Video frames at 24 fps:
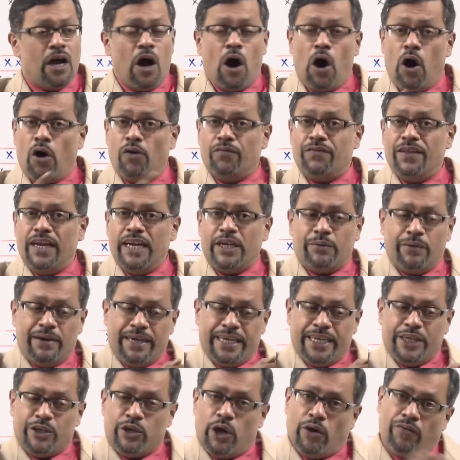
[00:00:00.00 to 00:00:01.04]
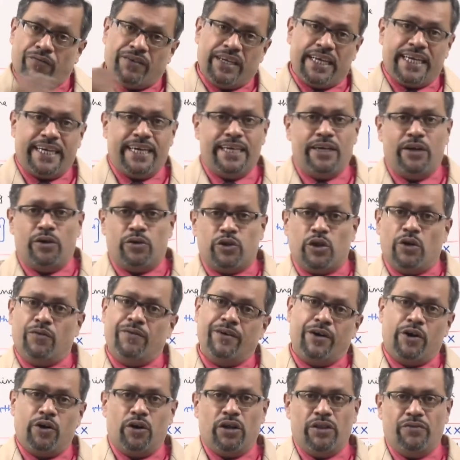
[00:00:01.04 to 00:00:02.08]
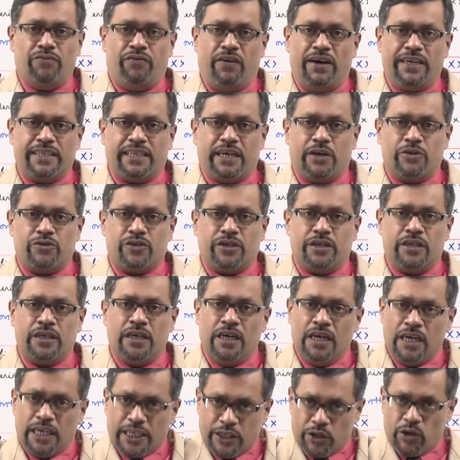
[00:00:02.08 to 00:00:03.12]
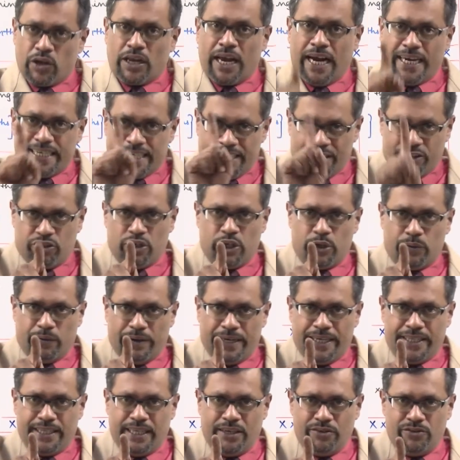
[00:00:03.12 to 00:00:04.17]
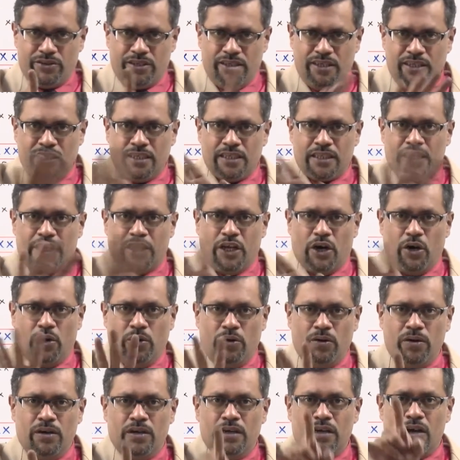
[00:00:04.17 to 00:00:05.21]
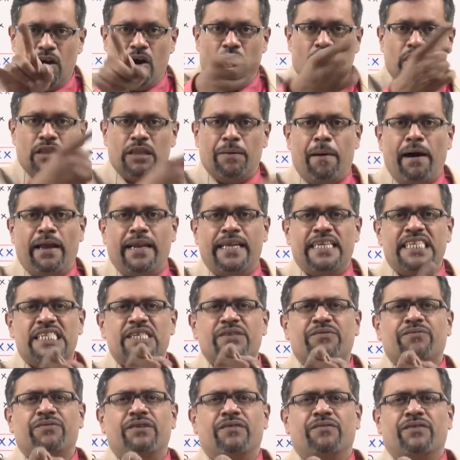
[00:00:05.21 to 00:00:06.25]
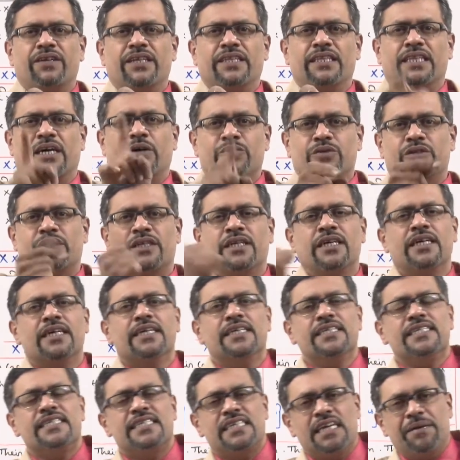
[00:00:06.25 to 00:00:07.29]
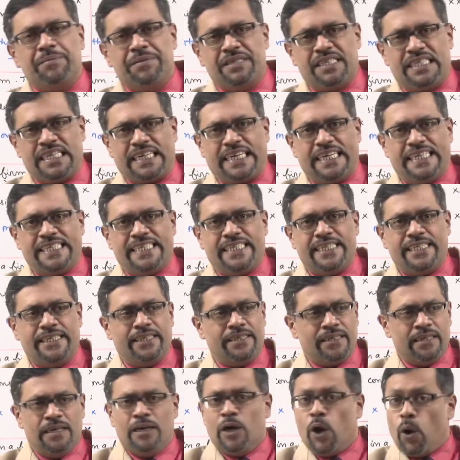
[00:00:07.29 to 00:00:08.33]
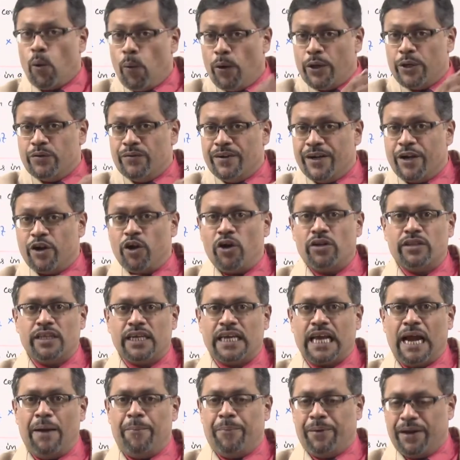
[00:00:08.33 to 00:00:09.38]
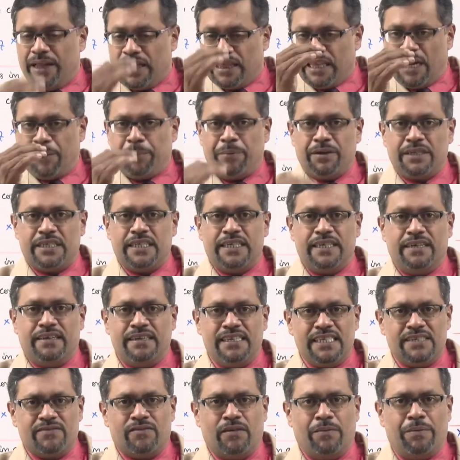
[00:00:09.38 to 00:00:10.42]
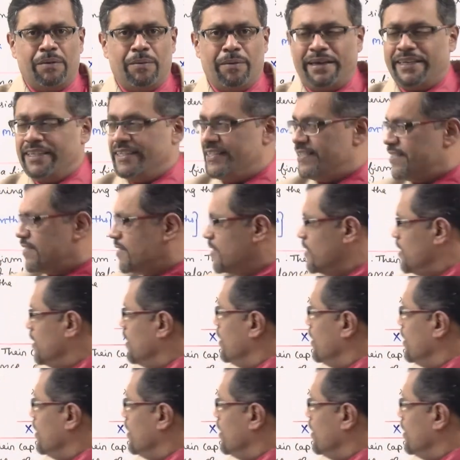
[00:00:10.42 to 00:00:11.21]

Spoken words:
Of that 20 you have taken out, you have withdrawn 5,000, you'll get interest on 20,000. Now on the balance 15,000. Same is the case here. When you withdraw the capital, that much interest will be minused.